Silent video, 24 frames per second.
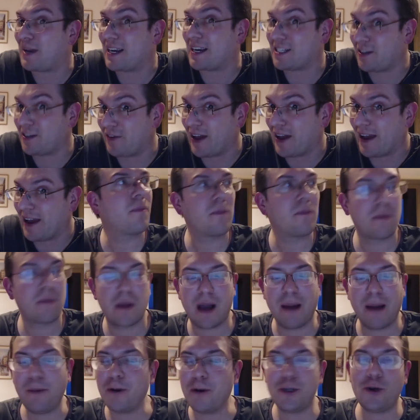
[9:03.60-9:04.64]
of it.
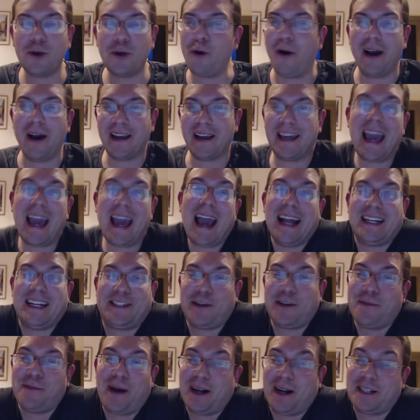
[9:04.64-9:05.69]
I'm not sure I cared
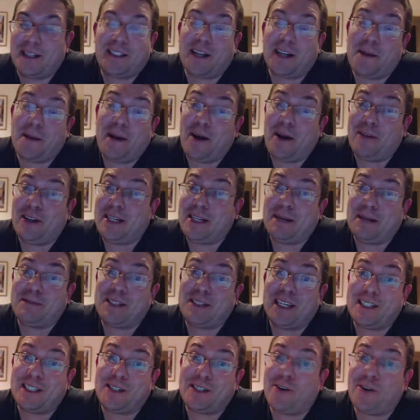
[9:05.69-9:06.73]
too much about the
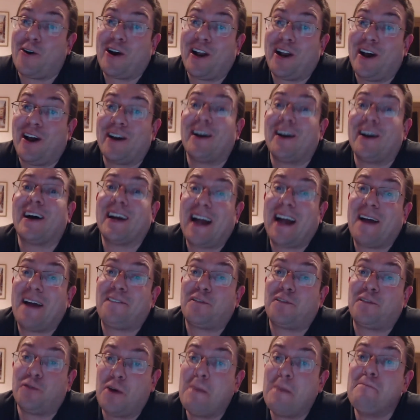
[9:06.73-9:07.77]
Gypsy storyline, I have
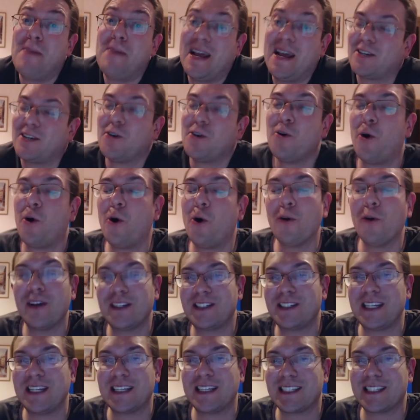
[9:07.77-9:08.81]
to admit, or the
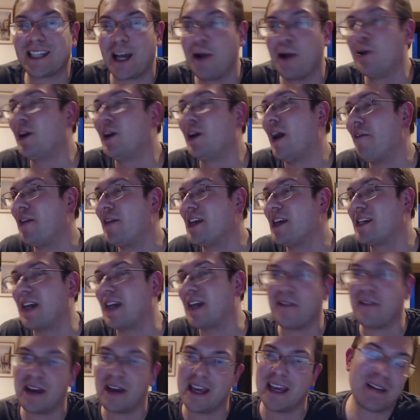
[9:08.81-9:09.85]
Cisco
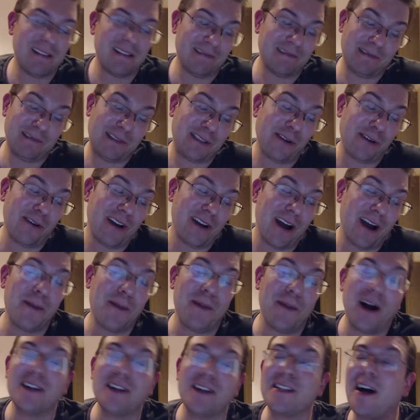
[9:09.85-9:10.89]
lovey-dovey storyline.
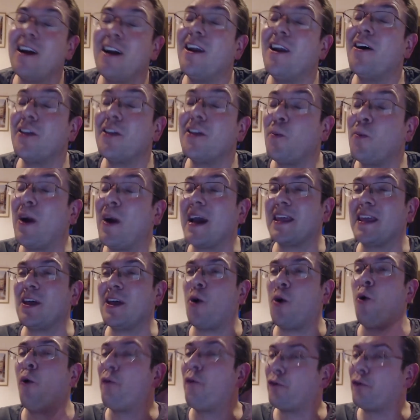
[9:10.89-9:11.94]
I like the way that
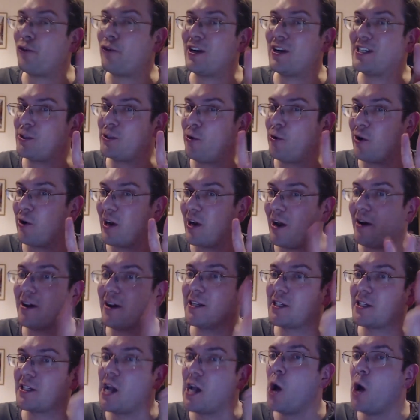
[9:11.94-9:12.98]
all three
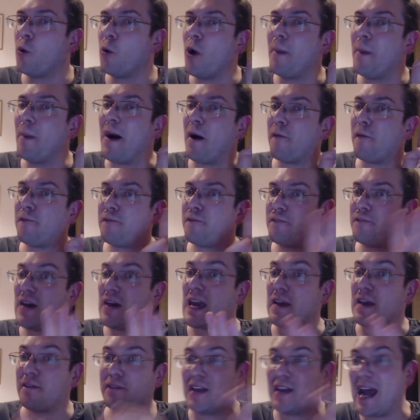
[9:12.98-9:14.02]
storylines were about
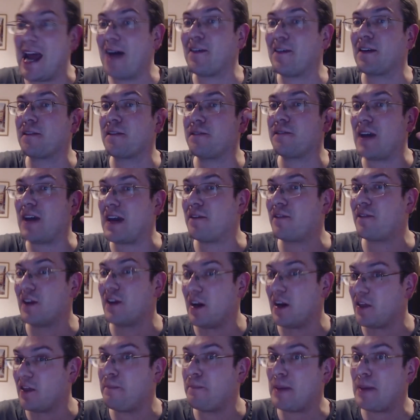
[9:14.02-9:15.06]
faith and having faith in
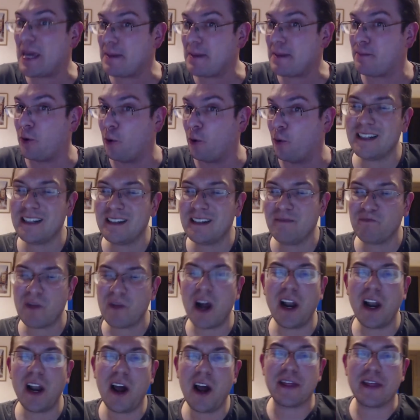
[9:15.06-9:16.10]
other people. I
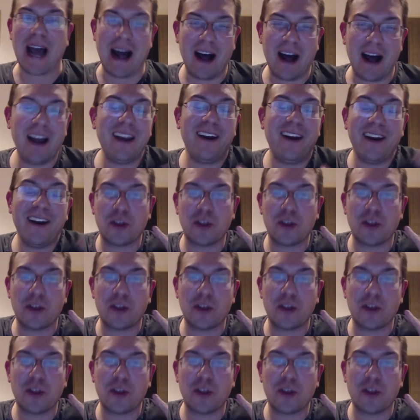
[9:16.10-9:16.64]
like that. I like